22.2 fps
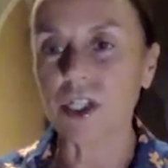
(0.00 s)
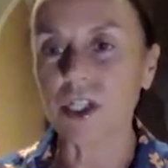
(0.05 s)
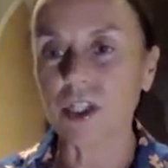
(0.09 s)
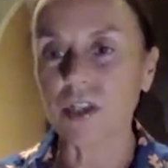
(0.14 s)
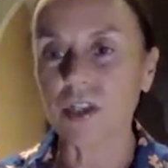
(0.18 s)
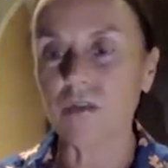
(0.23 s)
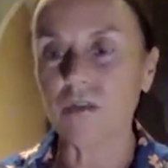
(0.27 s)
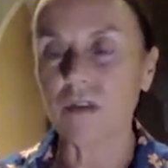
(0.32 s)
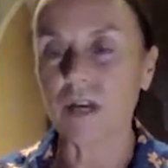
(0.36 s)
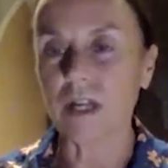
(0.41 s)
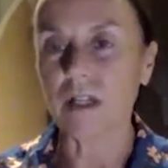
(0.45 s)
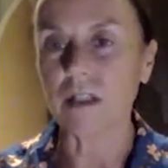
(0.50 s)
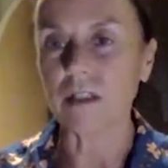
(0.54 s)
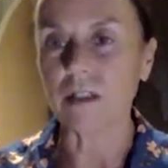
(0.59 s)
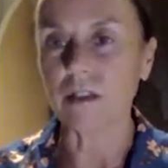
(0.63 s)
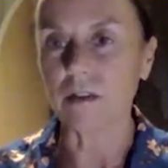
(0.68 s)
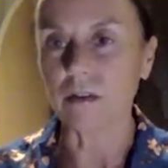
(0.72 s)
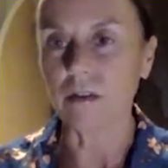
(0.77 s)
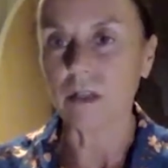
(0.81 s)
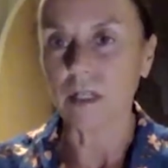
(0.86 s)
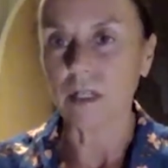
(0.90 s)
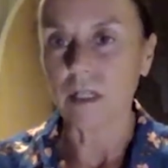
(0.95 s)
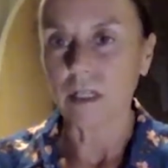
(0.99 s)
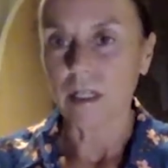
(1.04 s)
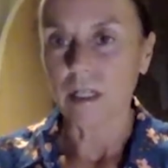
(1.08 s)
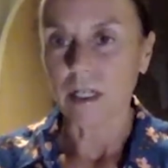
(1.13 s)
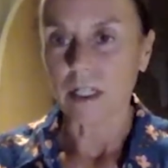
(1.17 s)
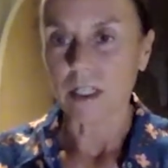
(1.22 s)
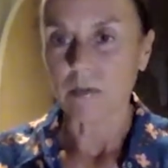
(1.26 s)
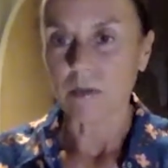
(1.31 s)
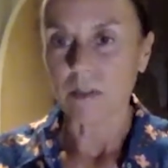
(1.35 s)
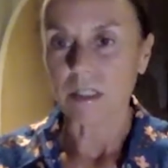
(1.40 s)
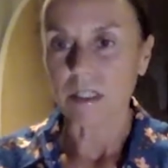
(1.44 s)
and your value,
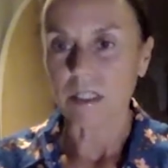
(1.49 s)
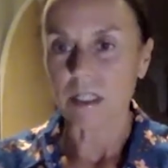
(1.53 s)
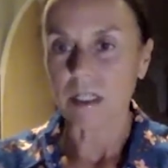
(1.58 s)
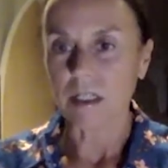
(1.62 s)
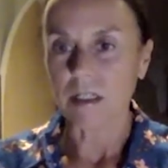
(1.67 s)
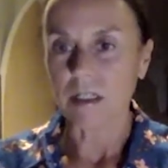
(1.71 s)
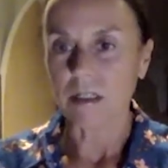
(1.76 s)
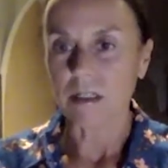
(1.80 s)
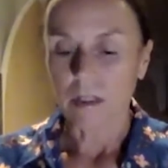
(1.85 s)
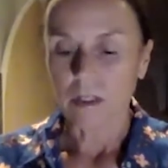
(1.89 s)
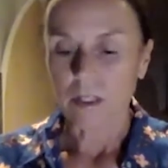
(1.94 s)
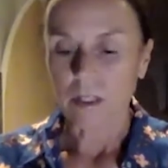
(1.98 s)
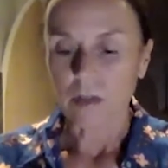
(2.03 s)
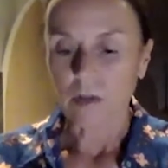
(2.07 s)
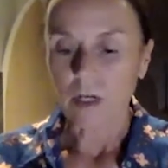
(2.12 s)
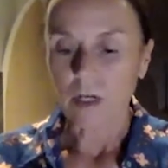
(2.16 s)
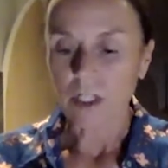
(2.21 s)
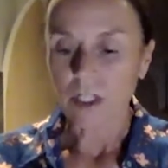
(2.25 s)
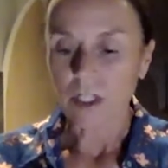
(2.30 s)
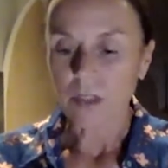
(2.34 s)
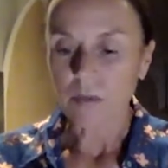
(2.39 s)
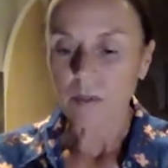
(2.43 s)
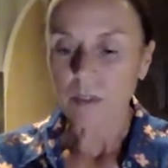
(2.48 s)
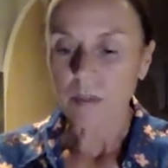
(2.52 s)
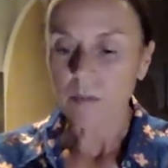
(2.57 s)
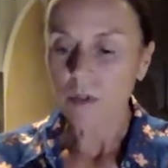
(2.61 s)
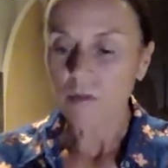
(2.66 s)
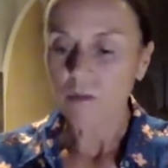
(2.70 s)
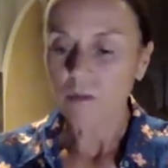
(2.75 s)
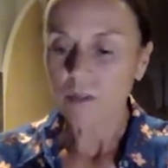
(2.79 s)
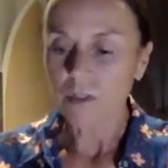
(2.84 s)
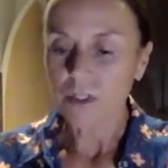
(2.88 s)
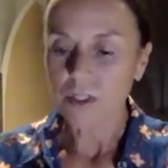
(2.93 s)
as we said. So look, I just want to
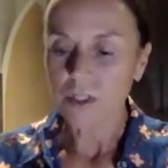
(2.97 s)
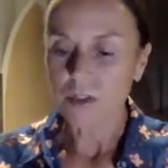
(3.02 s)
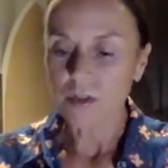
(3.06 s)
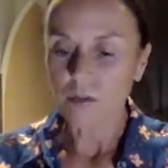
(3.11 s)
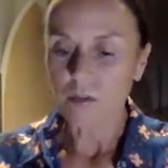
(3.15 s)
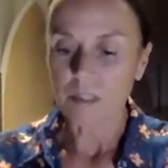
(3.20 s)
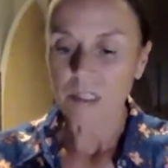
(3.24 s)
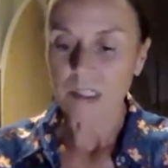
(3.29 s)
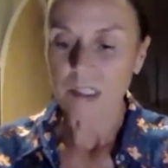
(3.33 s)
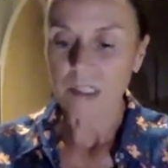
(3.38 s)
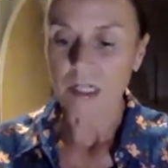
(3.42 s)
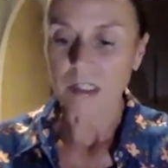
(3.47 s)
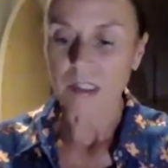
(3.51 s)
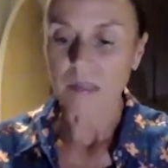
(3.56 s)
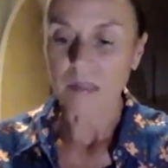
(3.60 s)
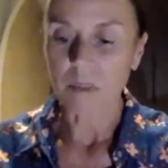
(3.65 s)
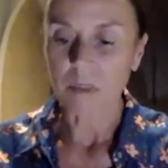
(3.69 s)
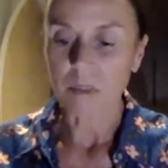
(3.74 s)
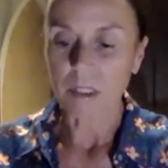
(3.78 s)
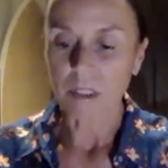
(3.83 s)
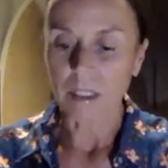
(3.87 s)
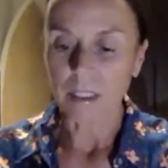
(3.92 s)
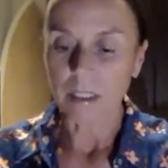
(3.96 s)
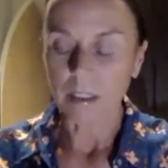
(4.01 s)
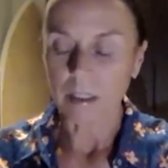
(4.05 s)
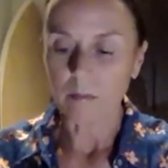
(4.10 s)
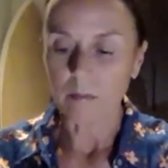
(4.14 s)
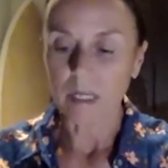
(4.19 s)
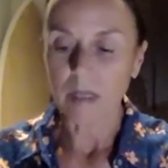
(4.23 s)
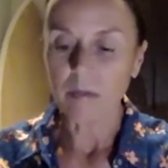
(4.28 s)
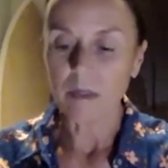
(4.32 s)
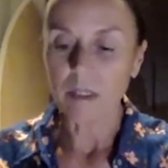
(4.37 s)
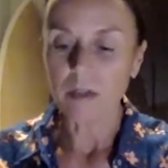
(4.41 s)
move on to discuss billing.
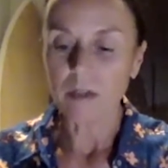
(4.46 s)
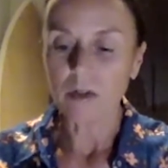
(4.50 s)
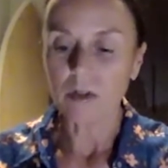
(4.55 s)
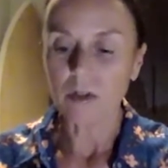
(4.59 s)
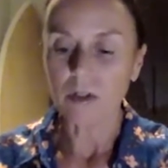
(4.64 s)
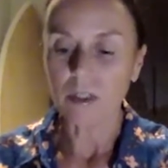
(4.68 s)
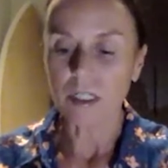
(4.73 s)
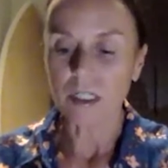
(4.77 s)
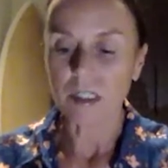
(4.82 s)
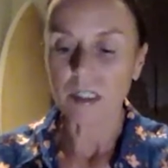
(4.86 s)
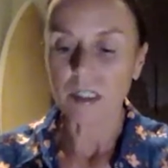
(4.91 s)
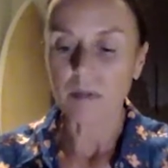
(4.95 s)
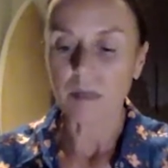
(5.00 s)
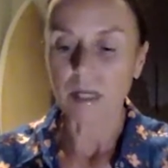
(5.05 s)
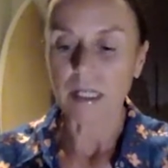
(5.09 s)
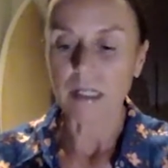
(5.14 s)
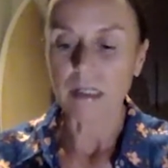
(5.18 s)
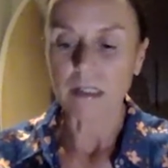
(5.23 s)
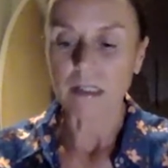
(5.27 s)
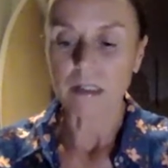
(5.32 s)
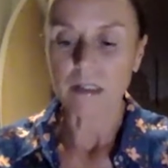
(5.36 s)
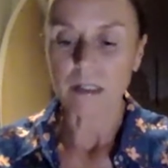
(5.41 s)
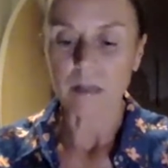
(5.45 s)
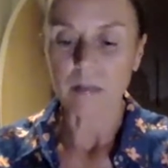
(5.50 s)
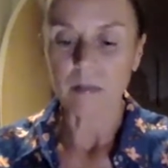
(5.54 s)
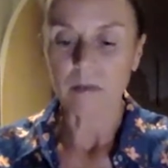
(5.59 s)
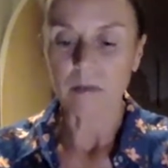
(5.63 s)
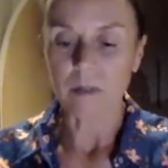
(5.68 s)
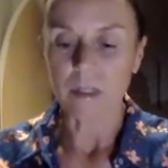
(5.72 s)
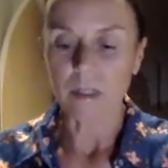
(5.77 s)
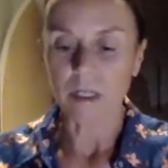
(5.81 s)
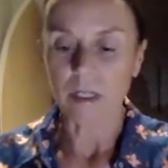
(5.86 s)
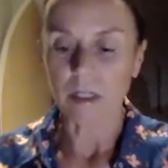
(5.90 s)
Maybe you could explain some of
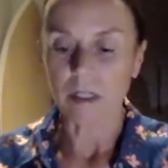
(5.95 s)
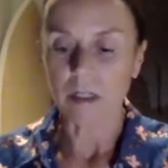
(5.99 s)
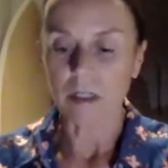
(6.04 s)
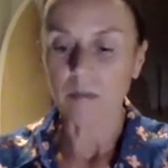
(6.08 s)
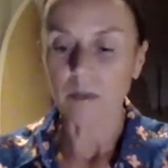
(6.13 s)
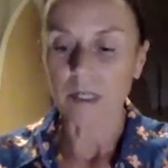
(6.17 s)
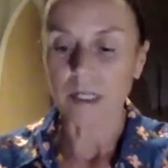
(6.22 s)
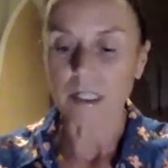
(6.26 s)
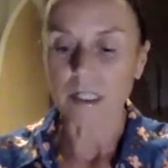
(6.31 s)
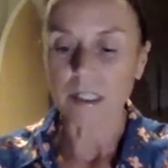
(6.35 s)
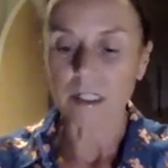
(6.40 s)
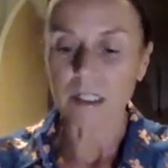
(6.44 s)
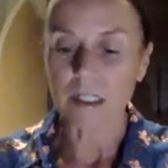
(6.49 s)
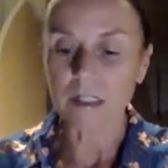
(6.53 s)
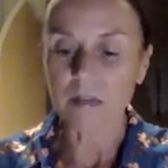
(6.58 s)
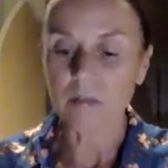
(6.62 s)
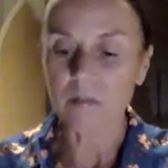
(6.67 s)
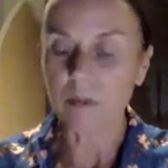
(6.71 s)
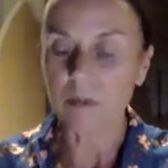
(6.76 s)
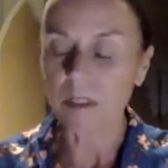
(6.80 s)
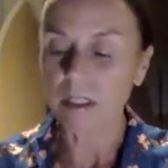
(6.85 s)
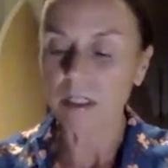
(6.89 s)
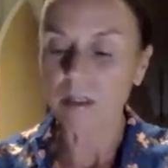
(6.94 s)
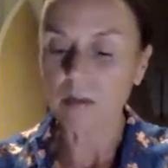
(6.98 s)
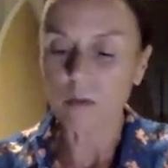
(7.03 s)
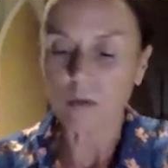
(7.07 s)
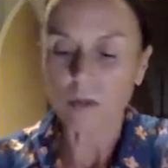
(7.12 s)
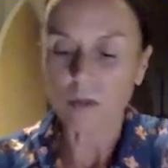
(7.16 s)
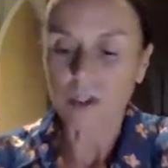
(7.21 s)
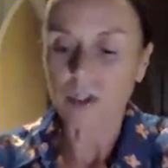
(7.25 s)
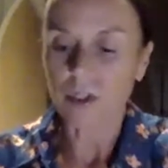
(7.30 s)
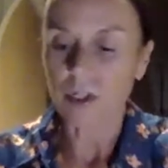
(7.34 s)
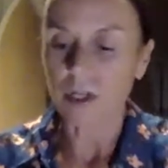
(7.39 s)
the complexities of billing.
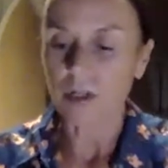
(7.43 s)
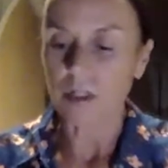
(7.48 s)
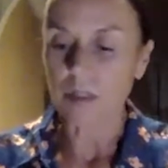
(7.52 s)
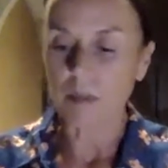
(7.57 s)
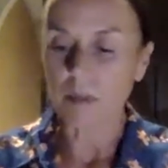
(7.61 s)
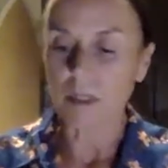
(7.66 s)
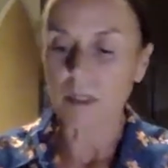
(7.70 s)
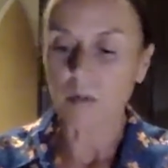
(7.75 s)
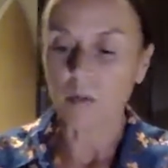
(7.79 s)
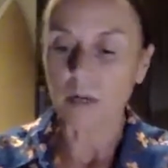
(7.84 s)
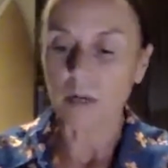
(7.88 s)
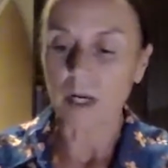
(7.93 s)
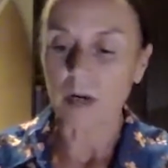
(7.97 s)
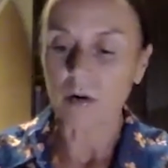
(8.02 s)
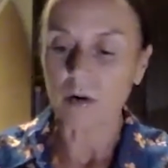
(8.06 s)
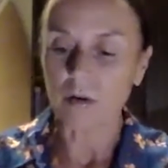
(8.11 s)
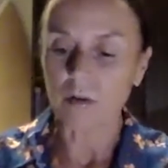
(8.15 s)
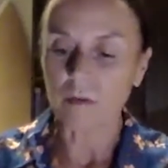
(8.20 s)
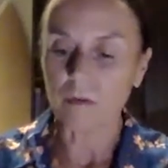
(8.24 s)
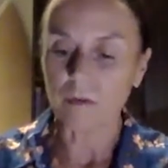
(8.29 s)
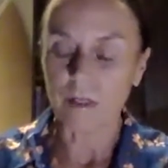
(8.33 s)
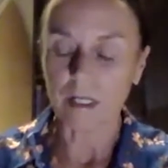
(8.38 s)
What should owners be aware of?